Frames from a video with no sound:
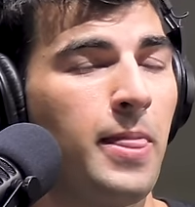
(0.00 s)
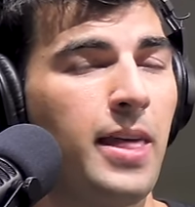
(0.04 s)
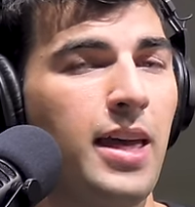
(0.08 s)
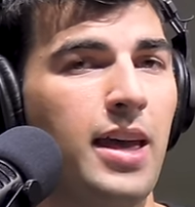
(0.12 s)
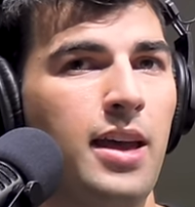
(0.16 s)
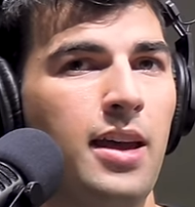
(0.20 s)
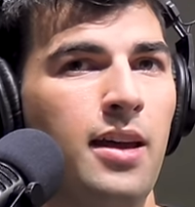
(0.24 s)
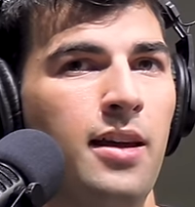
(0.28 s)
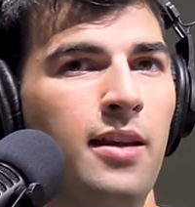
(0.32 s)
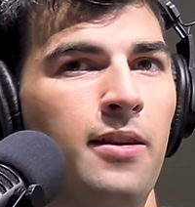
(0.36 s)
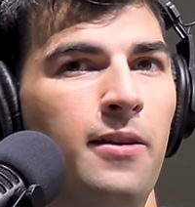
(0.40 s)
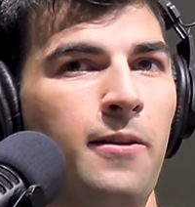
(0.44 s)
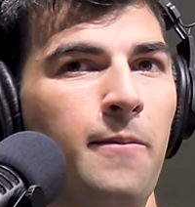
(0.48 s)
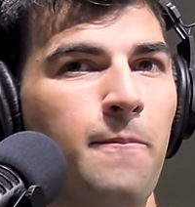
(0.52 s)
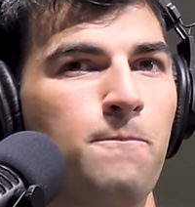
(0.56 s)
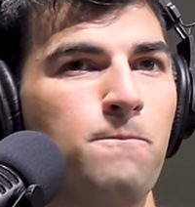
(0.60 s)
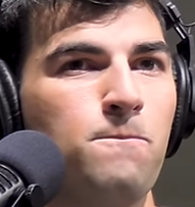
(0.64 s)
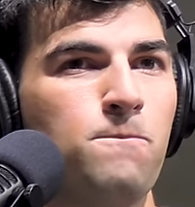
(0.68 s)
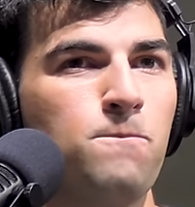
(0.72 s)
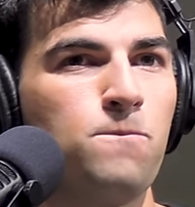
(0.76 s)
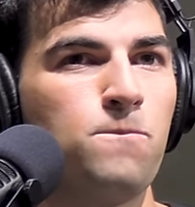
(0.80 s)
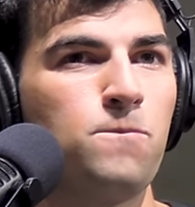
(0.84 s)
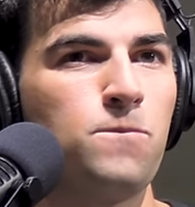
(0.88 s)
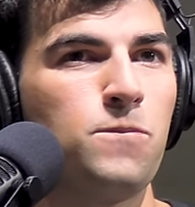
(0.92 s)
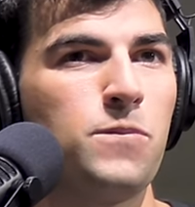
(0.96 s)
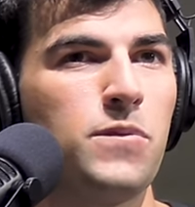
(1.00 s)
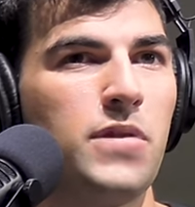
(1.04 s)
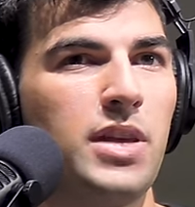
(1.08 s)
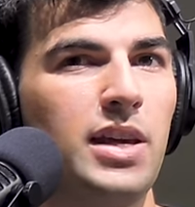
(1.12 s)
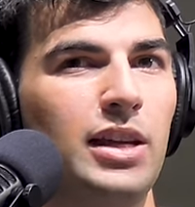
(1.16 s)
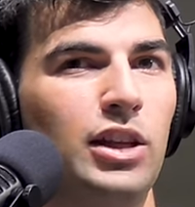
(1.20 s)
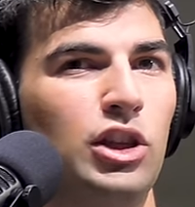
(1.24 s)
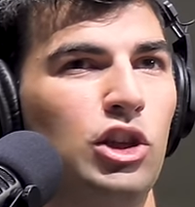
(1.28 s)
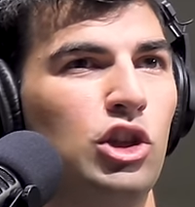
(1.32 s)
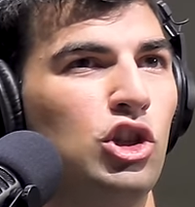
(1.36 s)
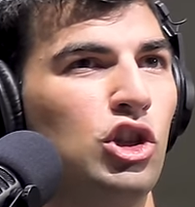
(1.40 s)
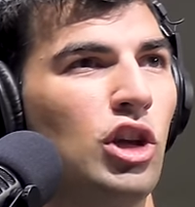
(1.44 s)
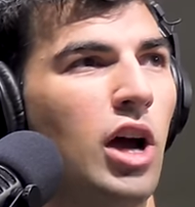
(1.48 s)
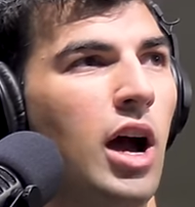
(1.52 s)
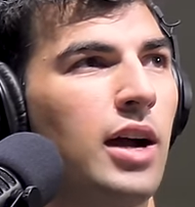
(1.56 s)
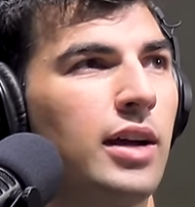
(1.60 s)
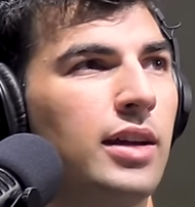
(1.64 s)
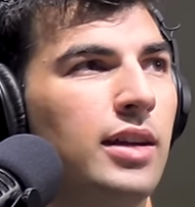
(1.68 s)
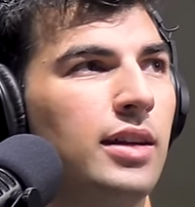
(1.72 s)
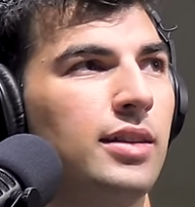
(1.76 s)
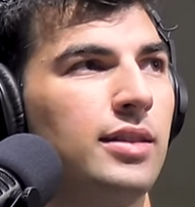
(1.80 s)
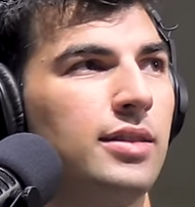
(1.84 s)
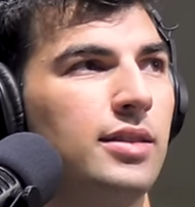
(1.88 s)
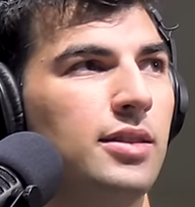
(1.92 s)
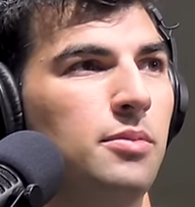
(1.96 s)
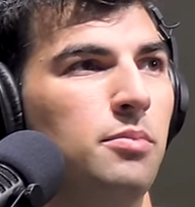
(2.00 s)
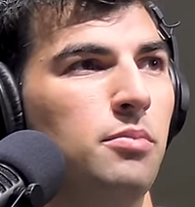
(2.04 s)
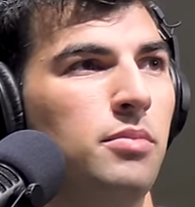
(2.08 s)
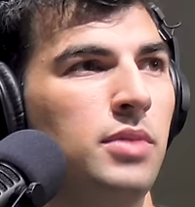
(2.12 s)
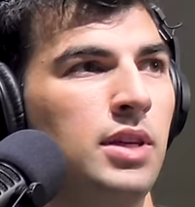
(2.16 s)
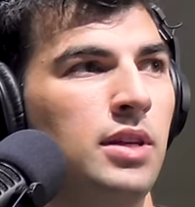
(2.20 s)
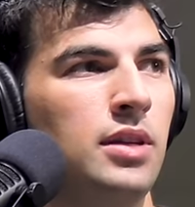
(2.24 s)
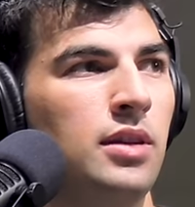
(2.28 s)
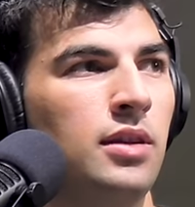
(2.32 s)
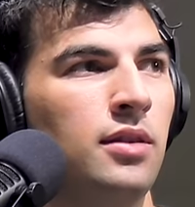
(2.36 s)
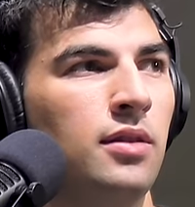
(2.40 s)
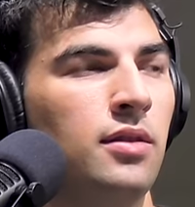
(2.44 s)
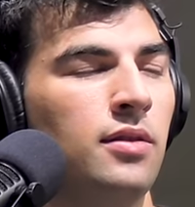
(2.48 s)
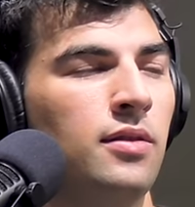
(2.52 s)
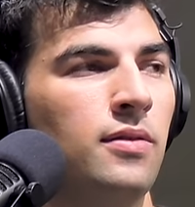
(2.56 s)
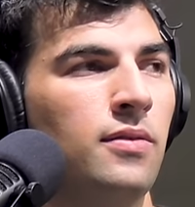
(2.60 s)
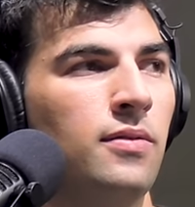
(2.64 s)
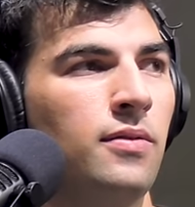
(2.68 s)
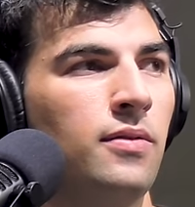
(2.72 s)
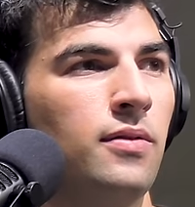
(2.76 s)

And it's shocking to me